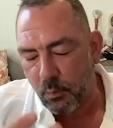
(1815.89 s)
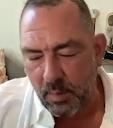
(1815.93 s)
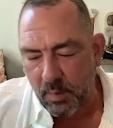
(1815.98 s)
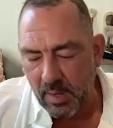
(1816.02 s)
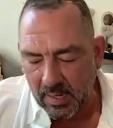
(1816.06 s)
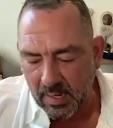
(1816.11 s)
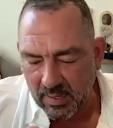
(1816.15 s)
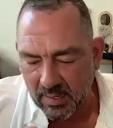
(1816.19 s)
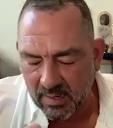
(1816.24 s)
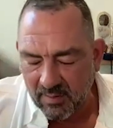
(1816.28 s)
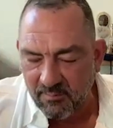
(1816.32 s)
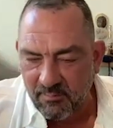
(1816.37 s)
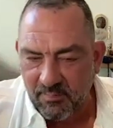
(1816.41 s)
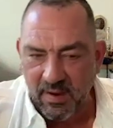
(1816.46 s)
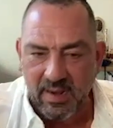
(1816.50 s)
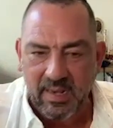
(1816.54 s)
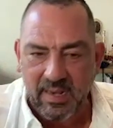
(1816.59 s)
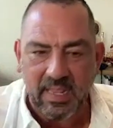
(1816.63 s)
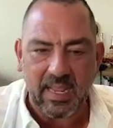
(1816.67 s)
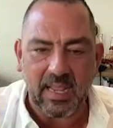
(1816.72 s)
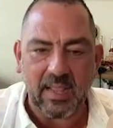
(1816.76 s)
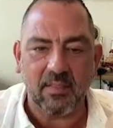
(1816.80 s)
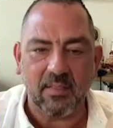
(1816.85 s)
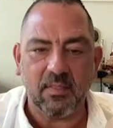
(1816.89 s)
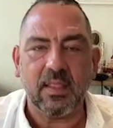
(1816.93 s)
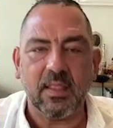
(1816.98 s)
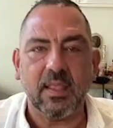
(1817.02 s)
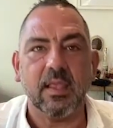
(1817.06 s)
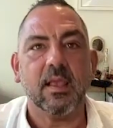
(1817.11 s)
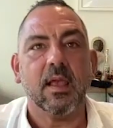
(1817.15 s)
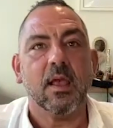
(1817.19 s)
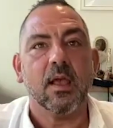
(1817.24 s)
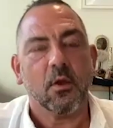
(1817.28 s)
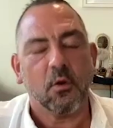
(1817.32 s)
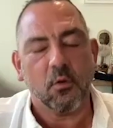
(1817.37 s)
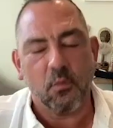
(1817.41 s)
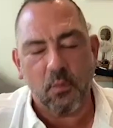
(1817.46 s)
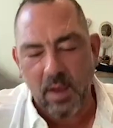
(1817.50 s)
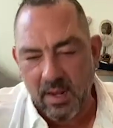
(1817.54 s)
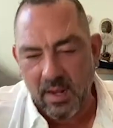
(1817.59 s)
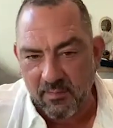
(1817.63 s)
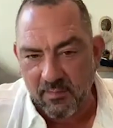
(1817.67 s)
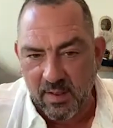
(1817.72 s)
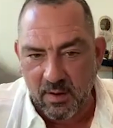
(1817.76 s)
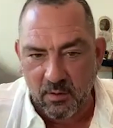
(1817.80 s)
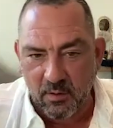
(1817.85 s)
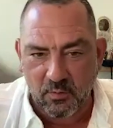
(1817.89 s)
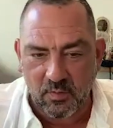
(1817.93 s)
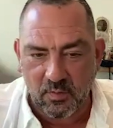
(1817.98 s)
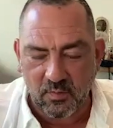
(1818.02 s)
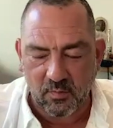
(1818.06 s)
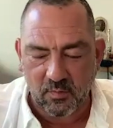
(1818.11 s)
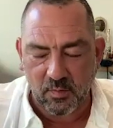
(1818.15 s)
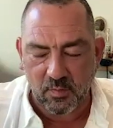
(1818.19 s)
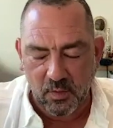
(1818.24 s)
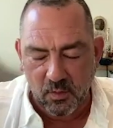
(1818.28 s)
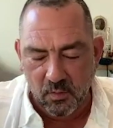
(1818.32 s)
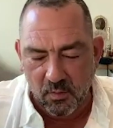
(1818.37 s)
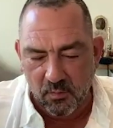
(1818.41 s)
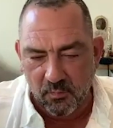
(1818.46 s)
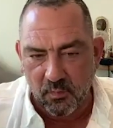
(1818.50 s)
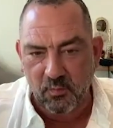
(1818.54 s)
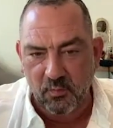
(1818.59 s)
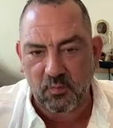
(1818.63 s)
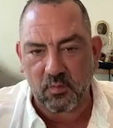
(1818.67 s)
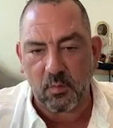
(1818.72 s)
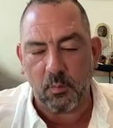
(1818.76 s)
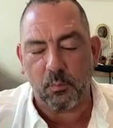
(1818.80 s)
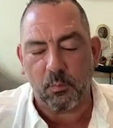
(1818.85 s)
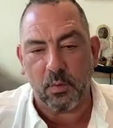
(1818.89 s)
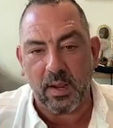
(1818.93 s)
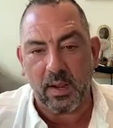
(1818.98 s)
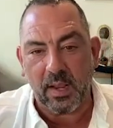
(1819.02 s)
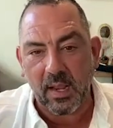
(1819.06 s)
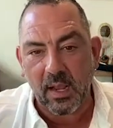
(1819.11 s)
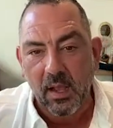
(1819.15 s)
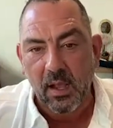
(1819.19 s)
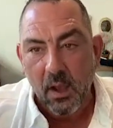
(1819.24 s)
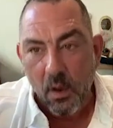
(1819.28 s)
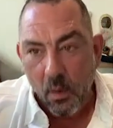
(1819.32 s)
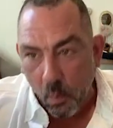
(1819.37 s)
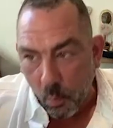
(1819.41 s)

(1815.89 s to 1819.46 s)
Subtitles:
inviting in the creative energies of the universe to bring